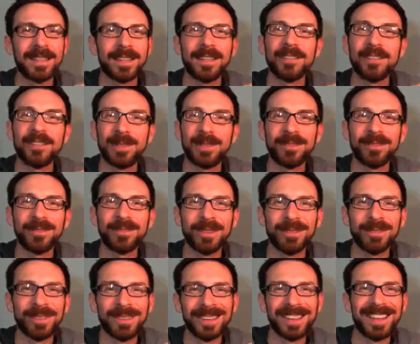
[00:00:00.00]
here's a picture
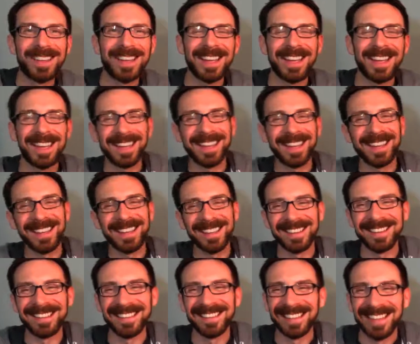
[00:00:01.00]
of her,
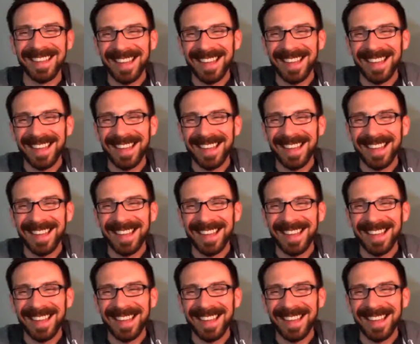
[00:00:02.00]
and.